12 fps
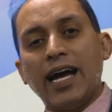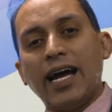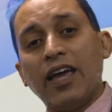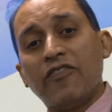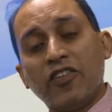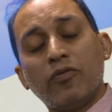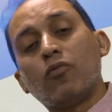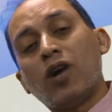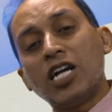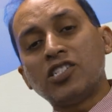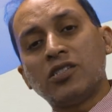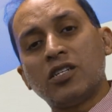if you've been
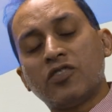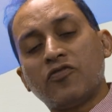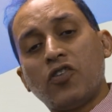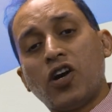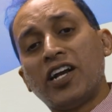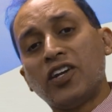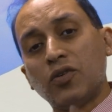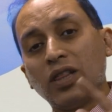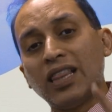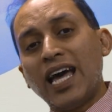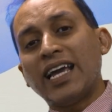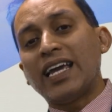watching this far and you
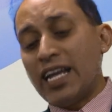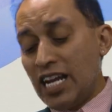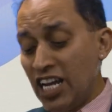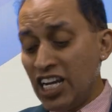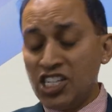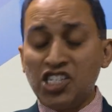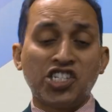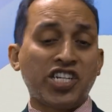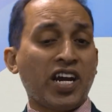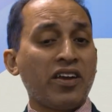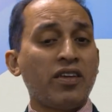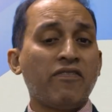like it,
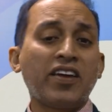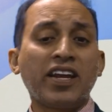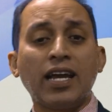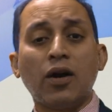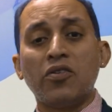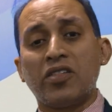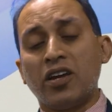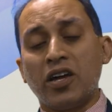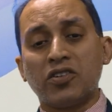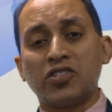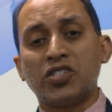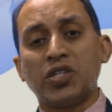share the video with
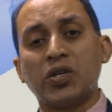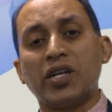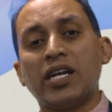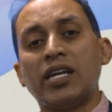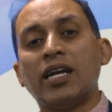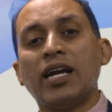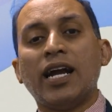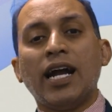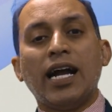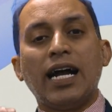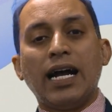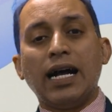another student.
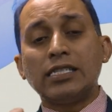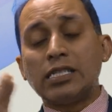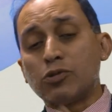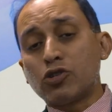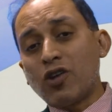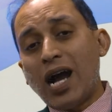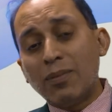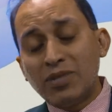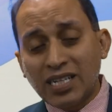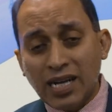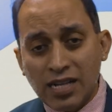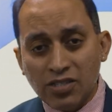Subscribe to
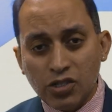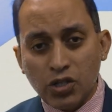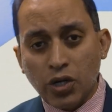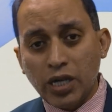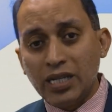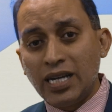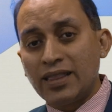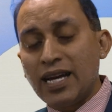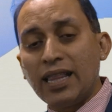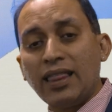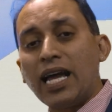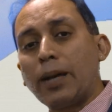Consultorial. Hit
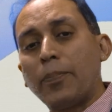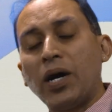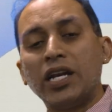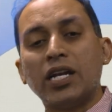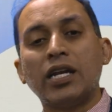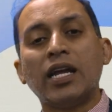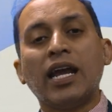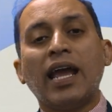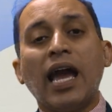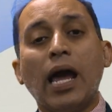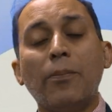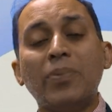that like button.
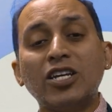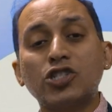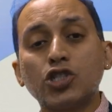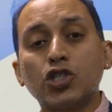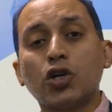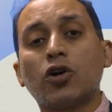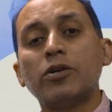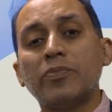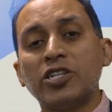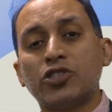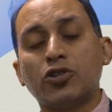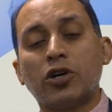And be sure
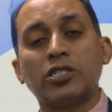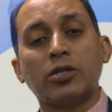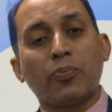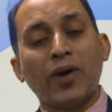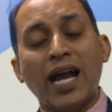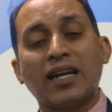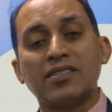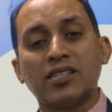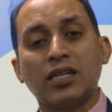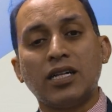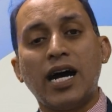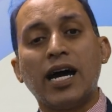to practice a
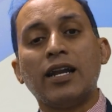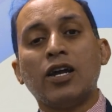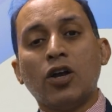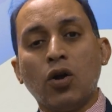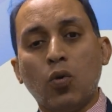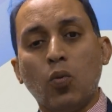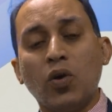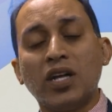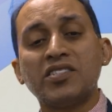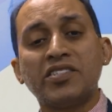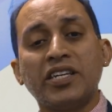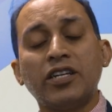lot. We'll
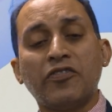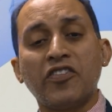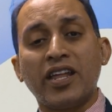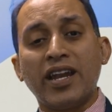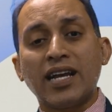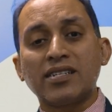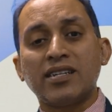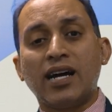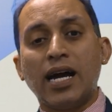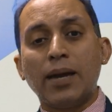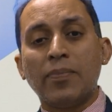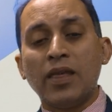see you for the next
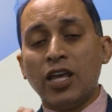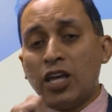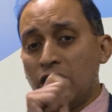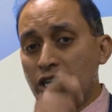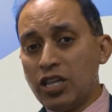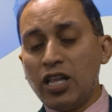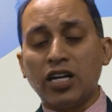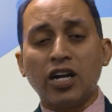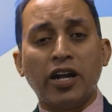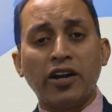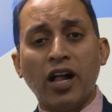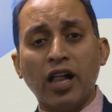time. Good luck
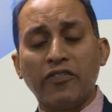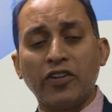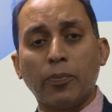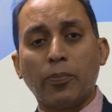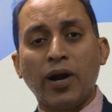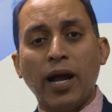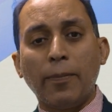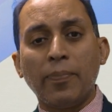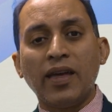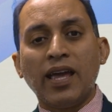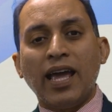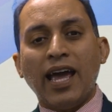on all of your prep.
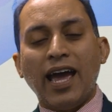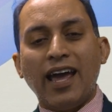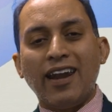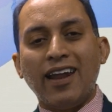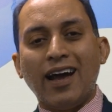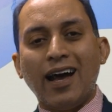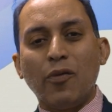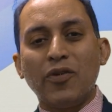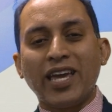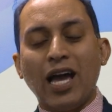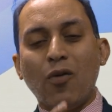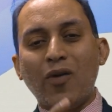And we
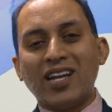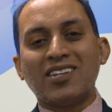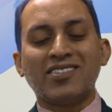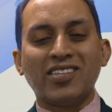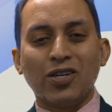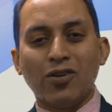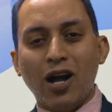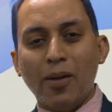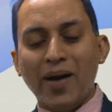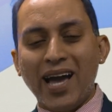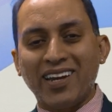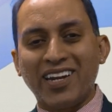can't wait to see you all
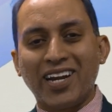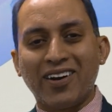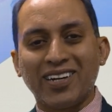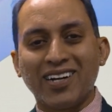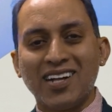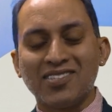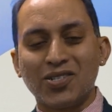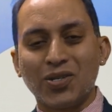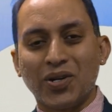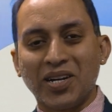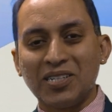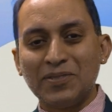back here at
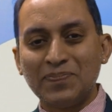Consultorial.